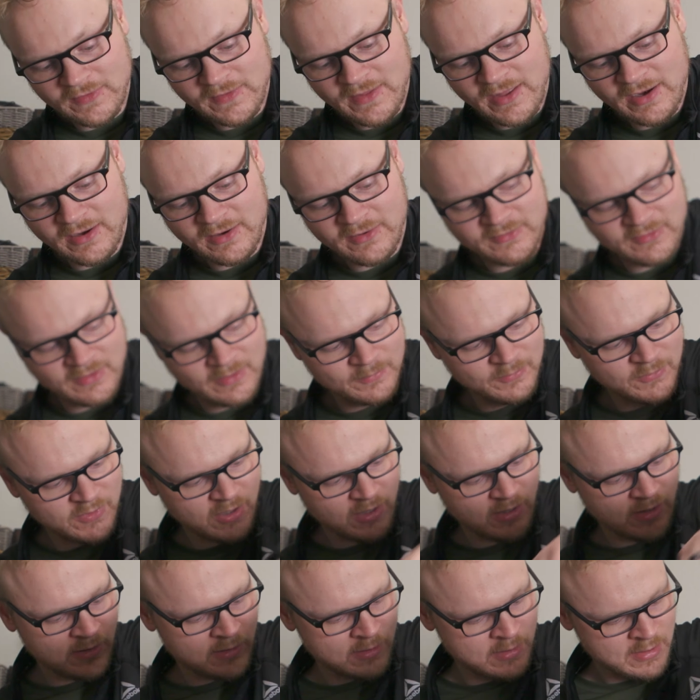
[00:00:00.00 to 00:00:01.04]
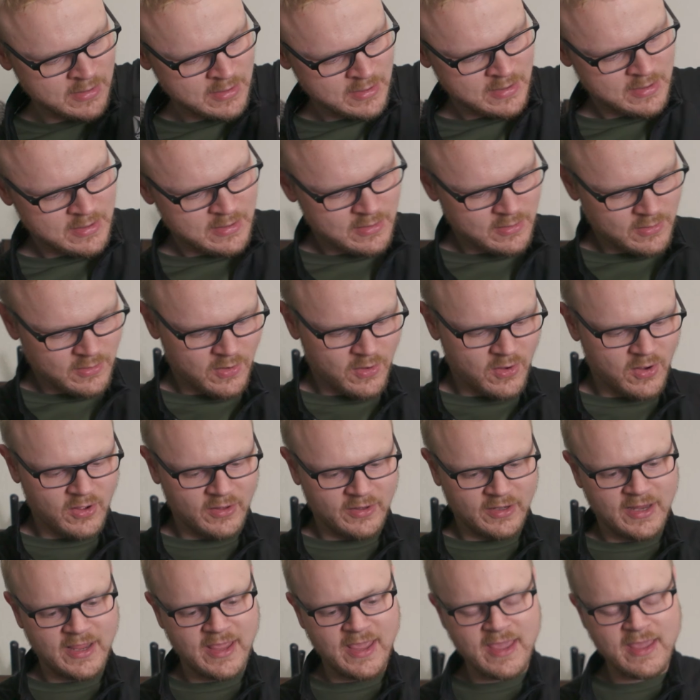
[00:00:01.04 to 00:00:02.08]
in there or something.
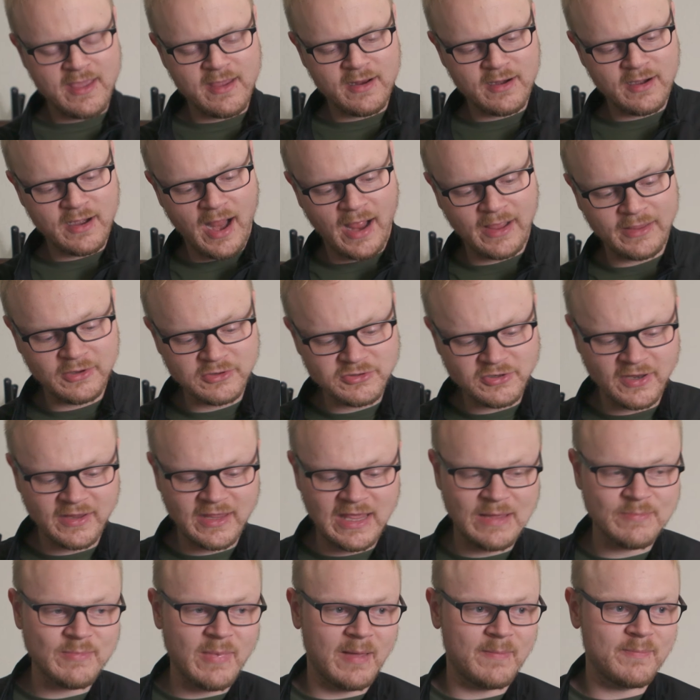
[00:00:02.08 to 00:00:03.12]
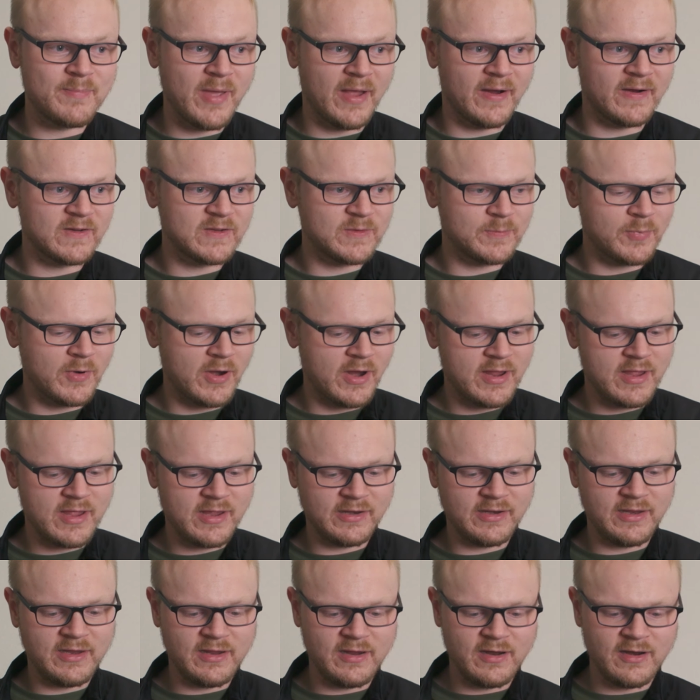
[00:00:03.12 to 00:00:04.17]
On here, I usually keep my bear spray
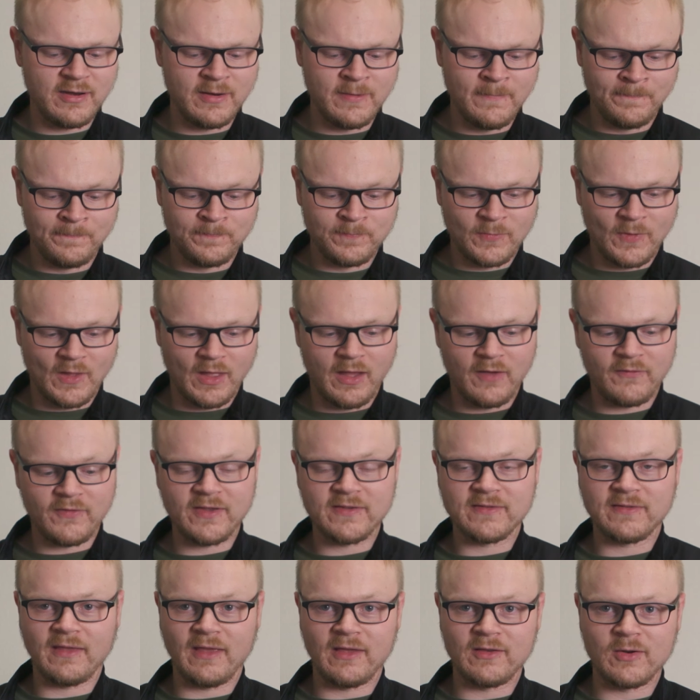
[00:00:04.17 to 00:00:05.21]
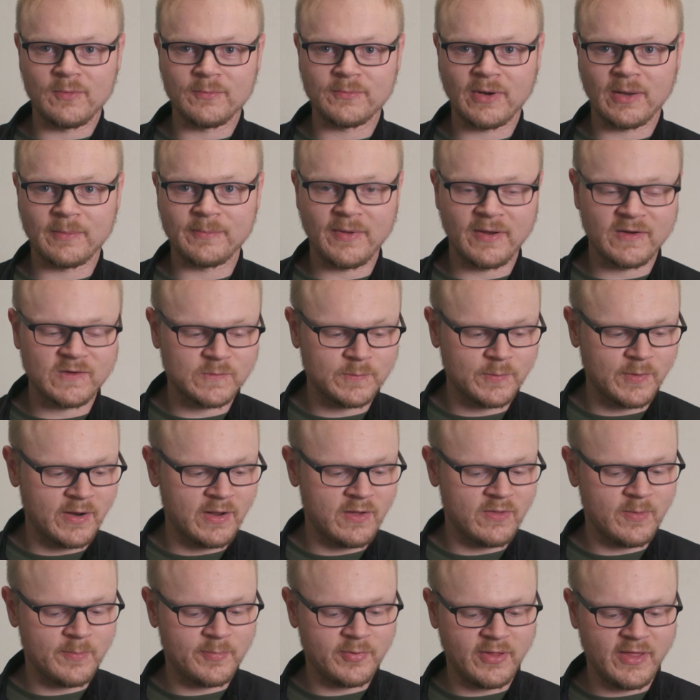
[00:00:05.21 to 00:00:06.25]
in here. Obviously I don't bring bear spray
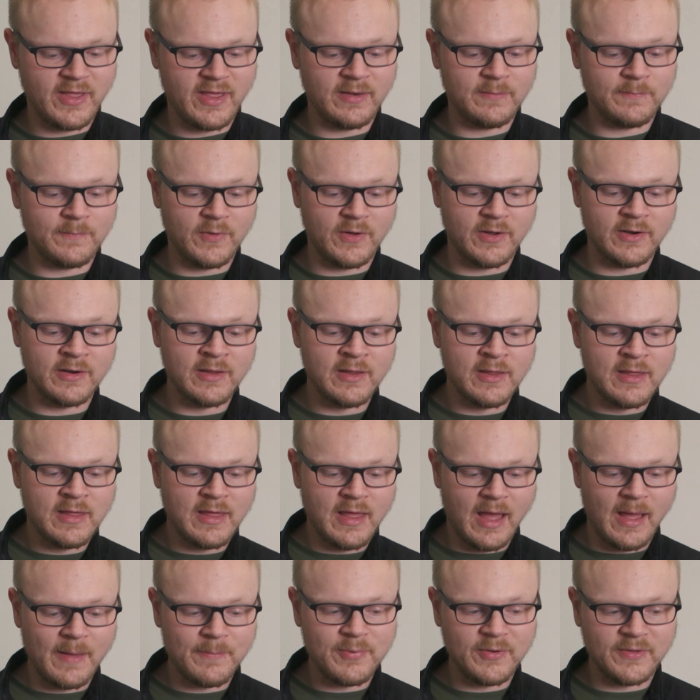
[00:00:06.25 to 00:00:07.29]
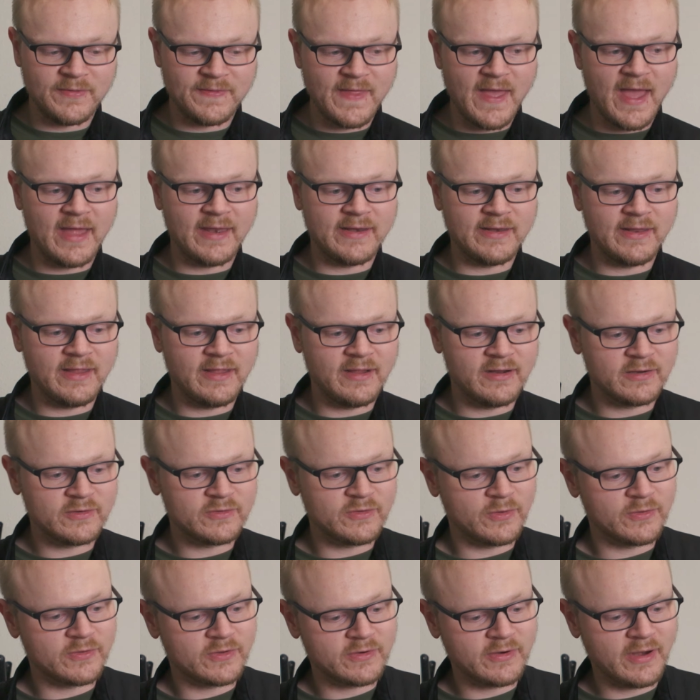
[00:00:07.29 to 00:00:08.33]
on the plane, but I put that in here so it's